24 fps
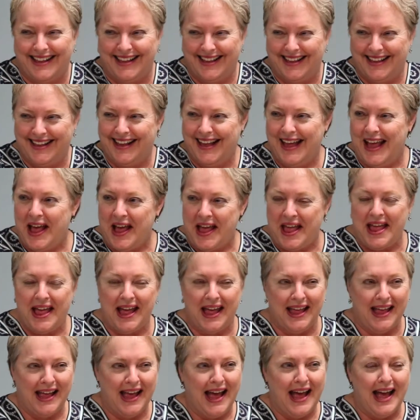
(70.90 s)
that I'm
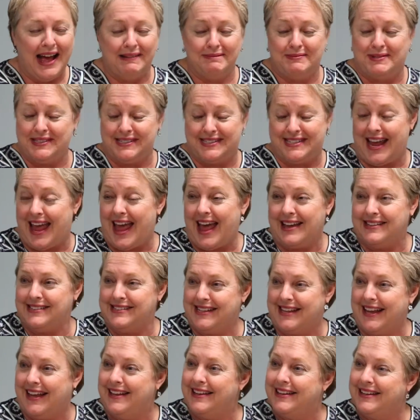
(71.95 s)
from the old school that I
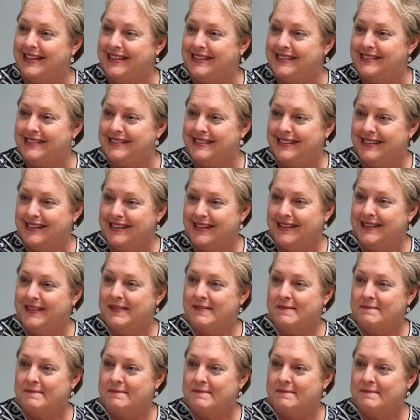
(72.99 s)
can't do myself,